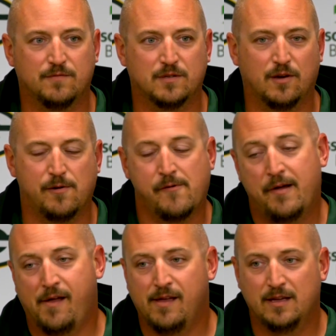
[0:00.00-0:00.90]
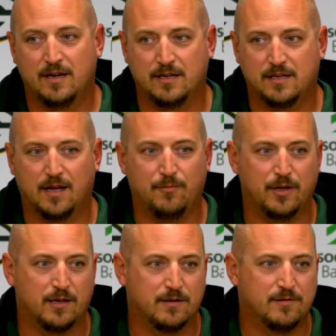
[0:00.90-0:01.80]
So anytime we
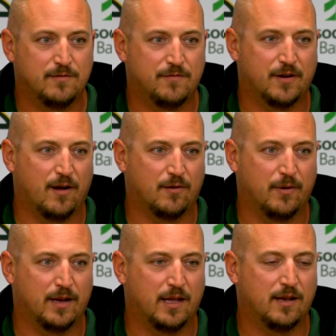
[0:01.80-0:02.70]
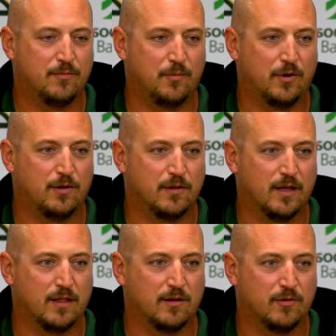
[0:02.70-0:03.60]
can figure out a way to get him the ball, I
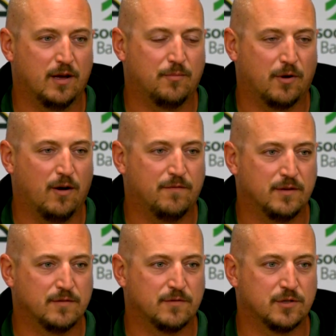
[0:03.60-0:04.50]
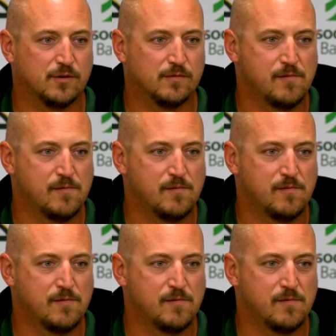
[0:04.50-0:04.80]
think would help our offense for sure.